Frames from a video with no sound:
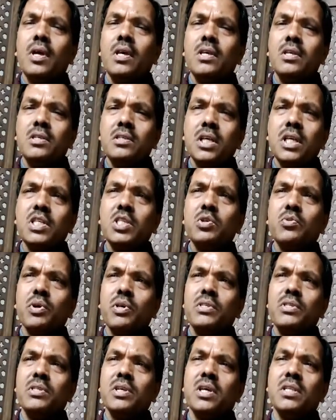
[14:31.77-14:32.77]
Such
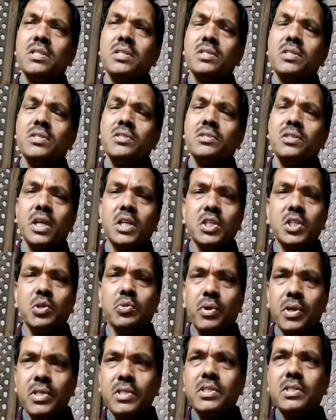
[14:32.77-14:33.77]

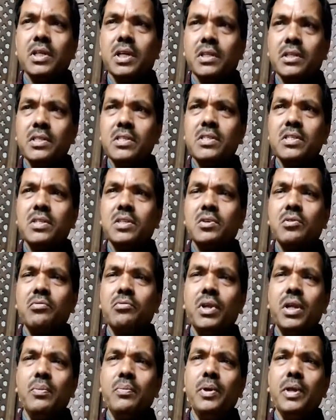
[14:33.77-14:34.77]
questions
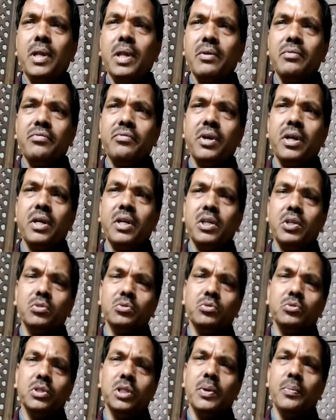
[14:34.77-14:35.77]
will be referred
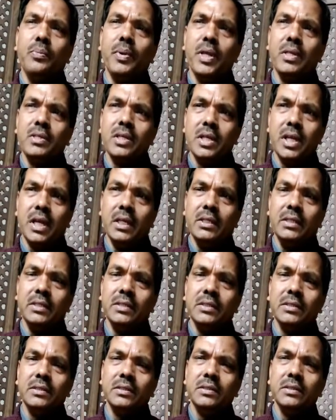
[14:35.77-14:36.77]
to the President,
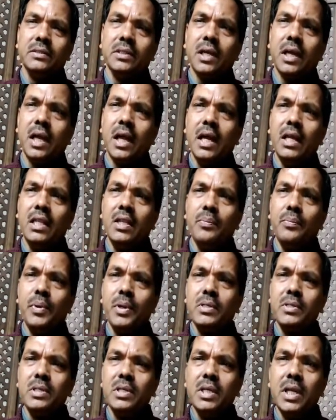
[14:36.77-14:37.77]
and the
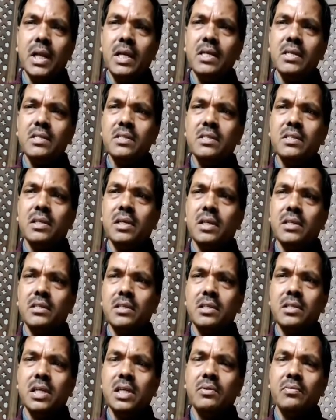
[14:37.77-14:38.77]
President's
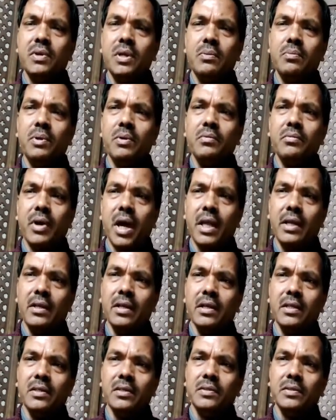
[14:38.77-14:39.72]
decision will be final.